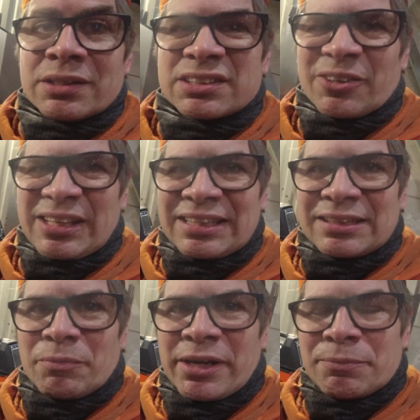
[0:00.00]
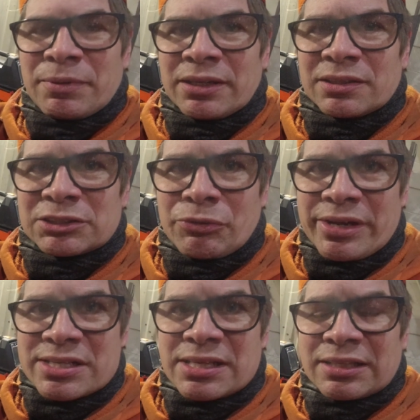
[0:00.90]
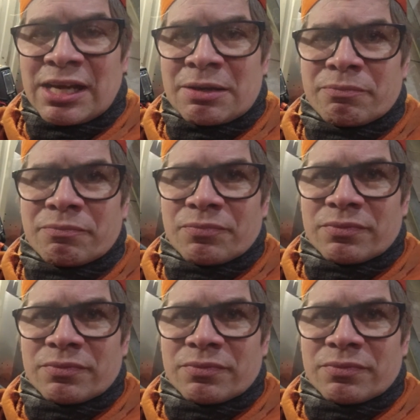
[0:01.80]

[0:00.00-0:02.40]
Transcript: So that might be little strange that I'm,